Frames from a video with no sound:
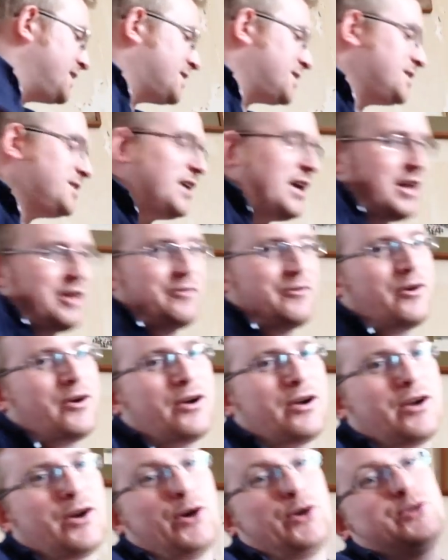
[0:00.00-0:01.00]
it's a day of
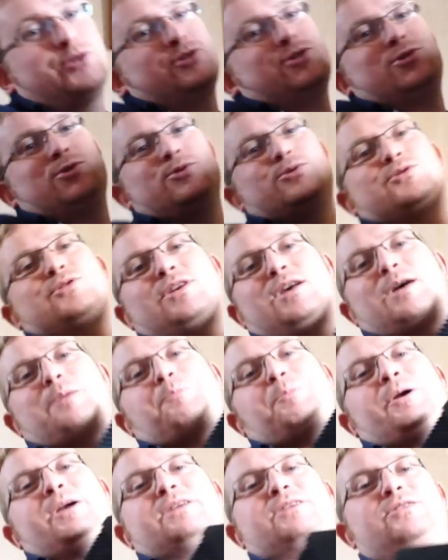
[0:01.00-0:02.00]
consoles. I
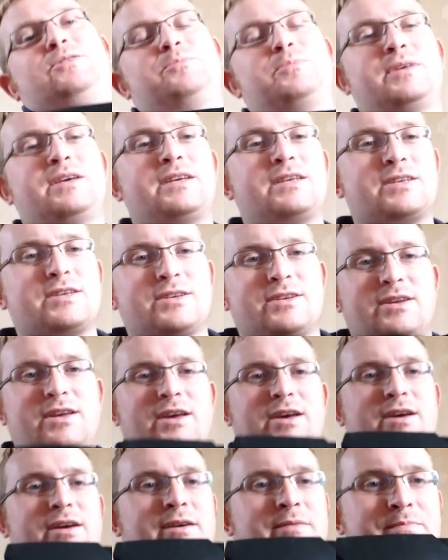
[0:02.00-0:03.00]
picked up this.
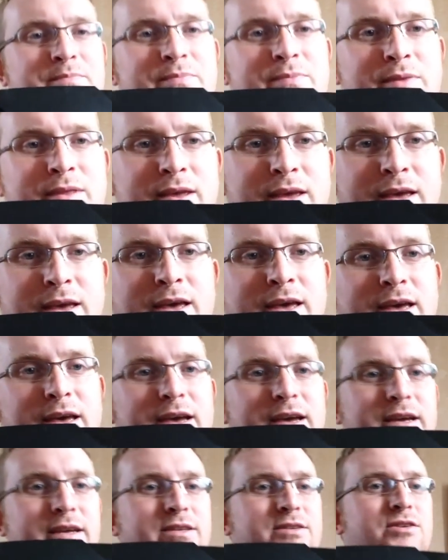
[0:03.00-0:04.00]

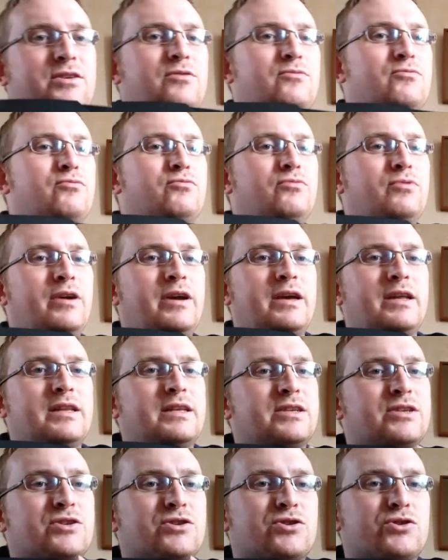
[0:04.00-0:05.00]
It's a
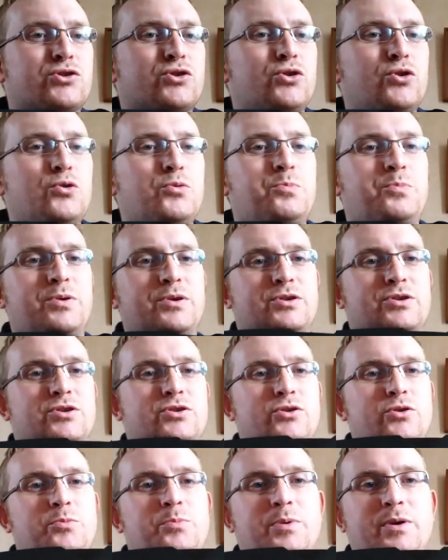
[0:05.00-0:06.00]
really super
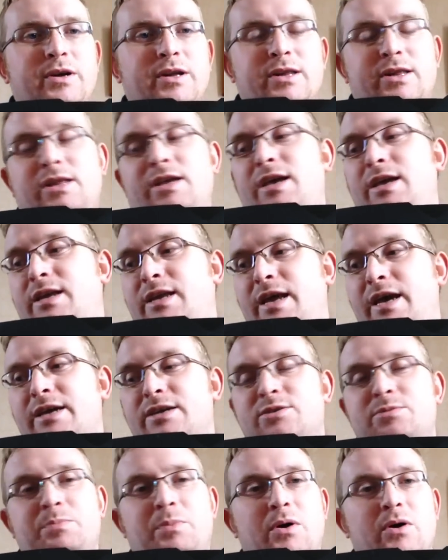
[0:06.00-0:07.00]
clean
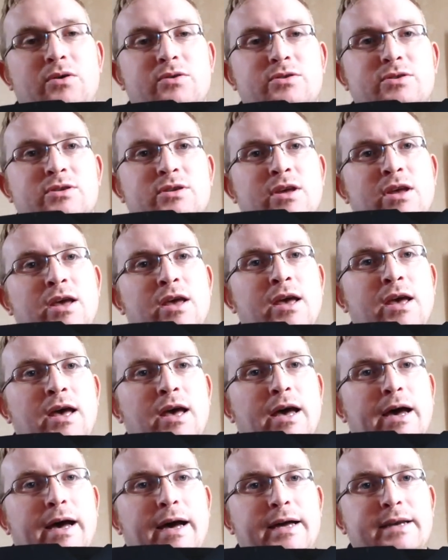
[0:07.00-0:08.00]
Xbox,
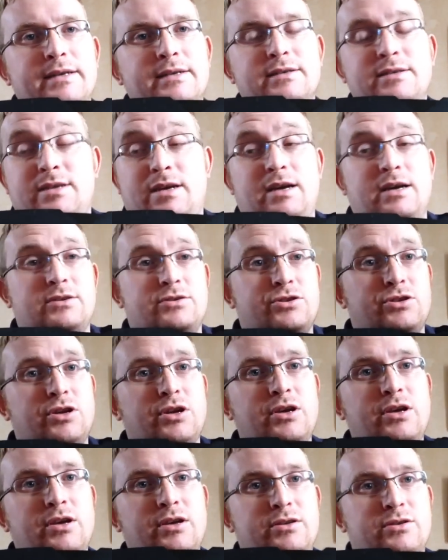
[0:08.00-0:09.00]
and I'll show
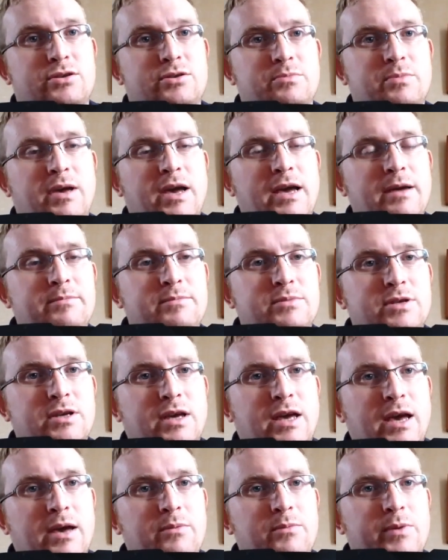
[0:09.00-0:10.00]
you some games that
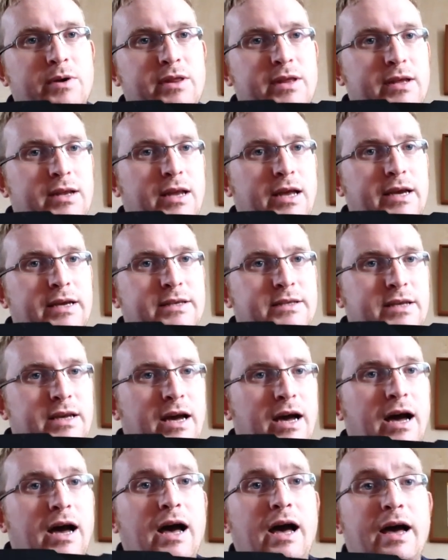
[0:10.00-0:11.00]
came with it later.
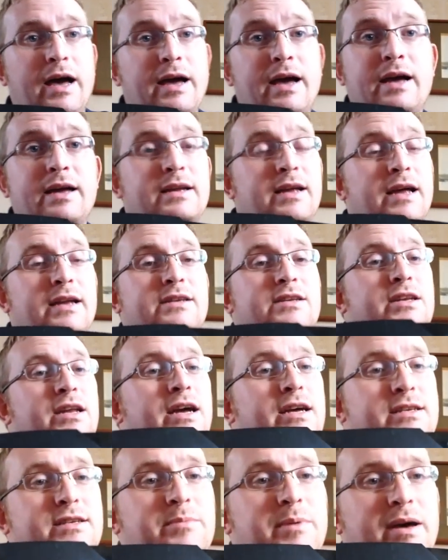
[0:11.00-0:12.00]
I actually
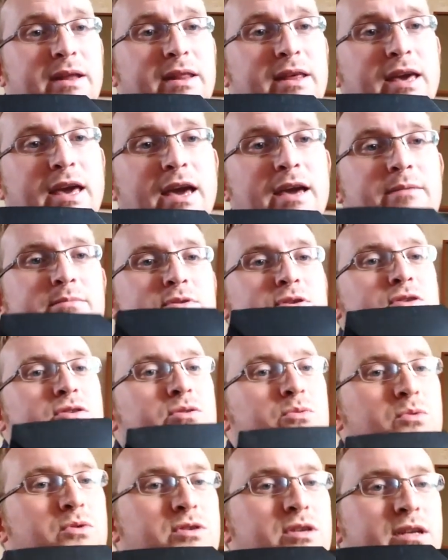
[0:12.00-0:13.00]
asked about the games
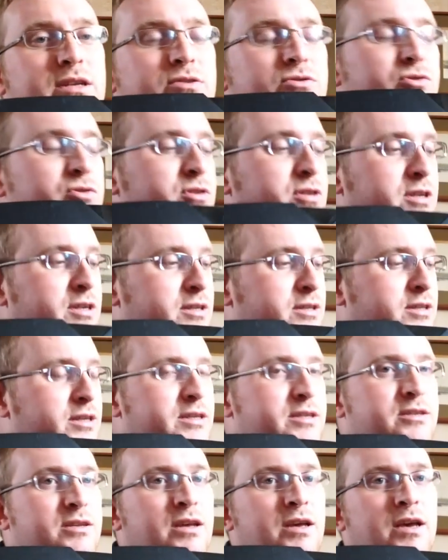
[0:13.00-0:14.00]
because I wasn't interested in
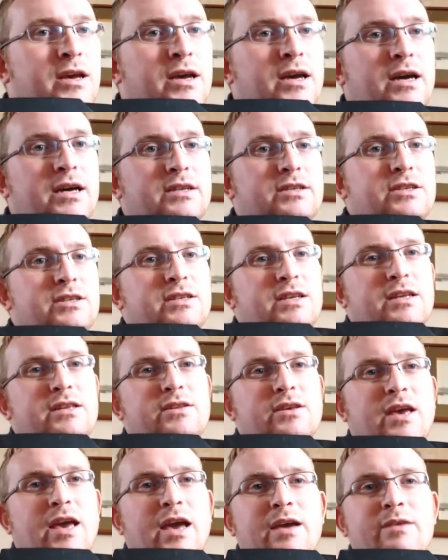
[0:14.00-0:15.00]
this, and she
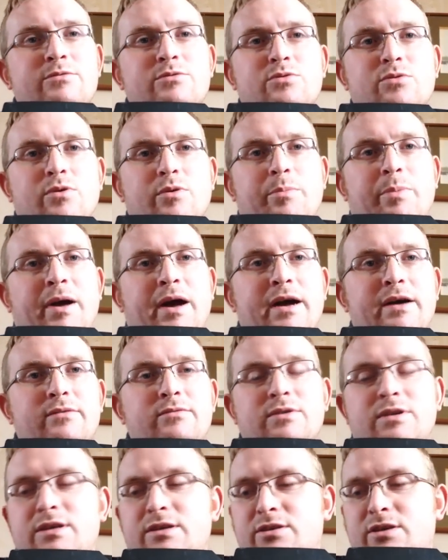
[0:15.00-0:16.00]
said the games were
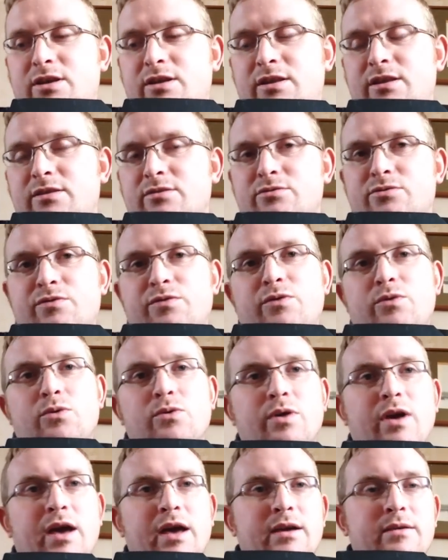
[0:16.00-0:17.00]
£1 each. I think there's
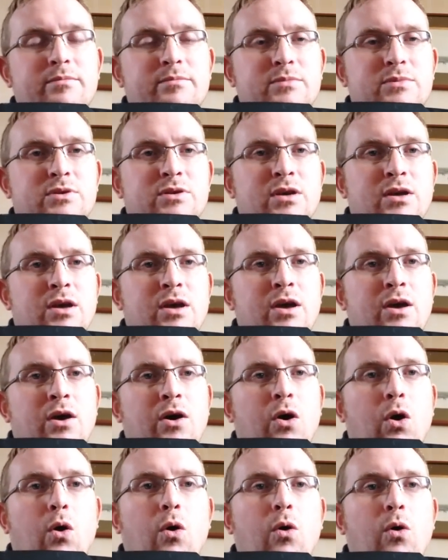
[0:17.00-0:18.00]
4 games,
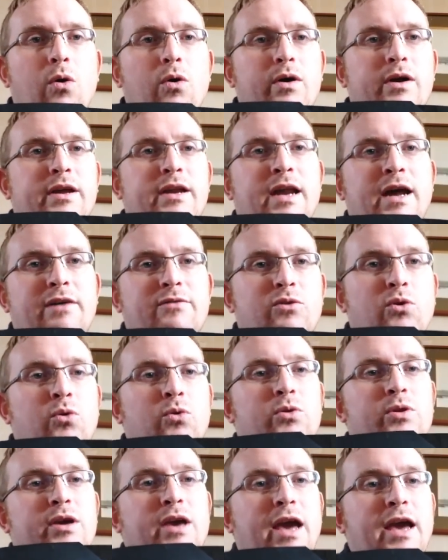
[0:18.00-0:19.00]
or I could have
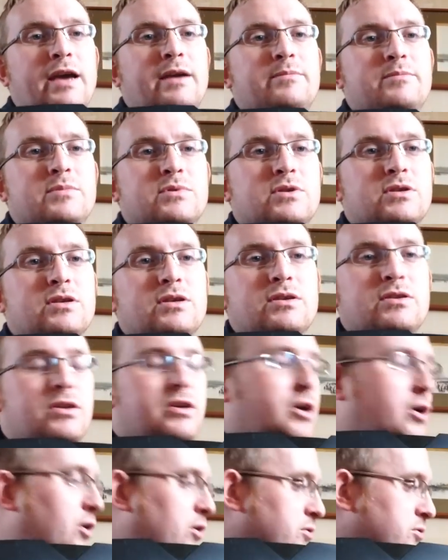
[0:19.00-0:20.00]
all the games, the
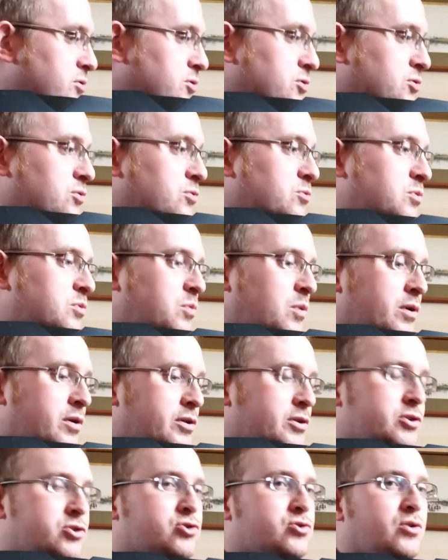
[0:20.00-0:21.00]
console with one
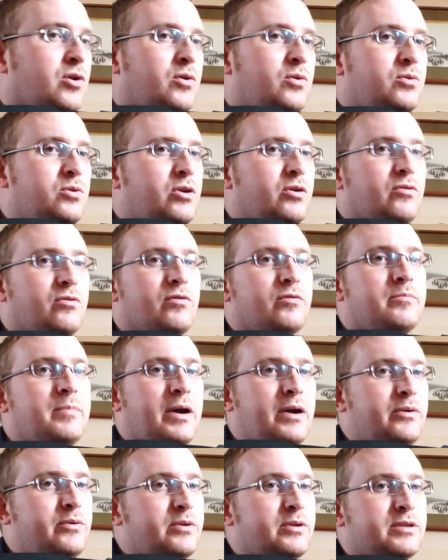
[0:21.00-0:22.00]
controller, a
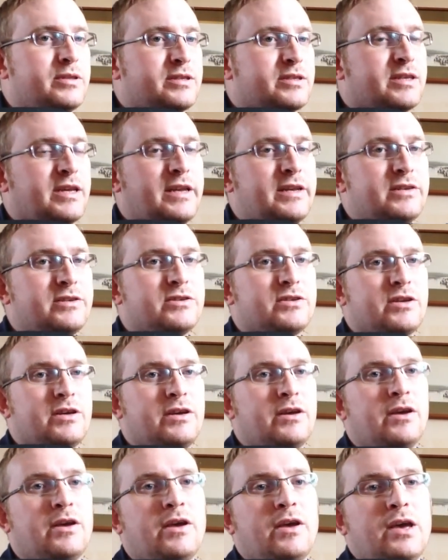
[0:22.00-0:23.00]
remote and the
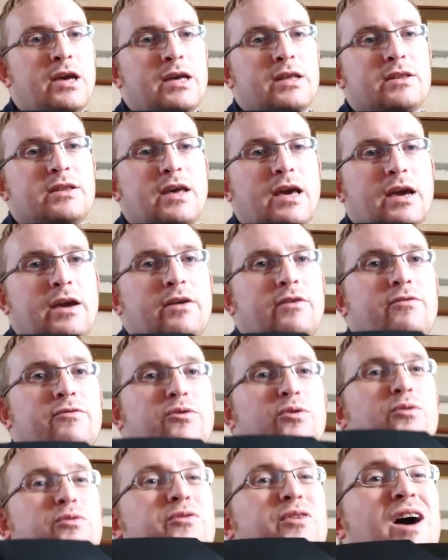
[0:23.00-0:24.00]
sensor thing
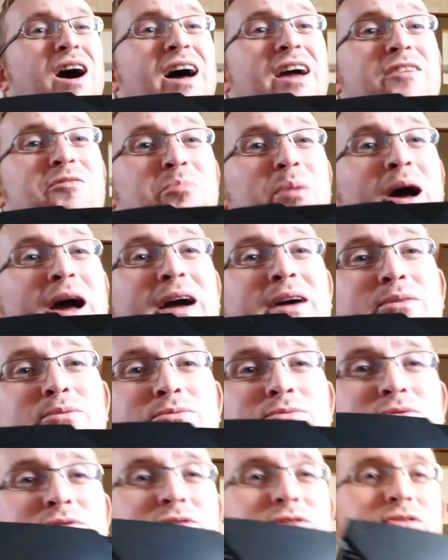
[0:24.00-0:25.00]
for
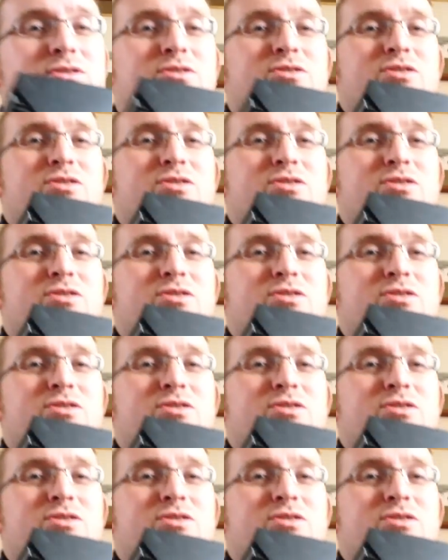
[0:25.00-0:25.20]
£5.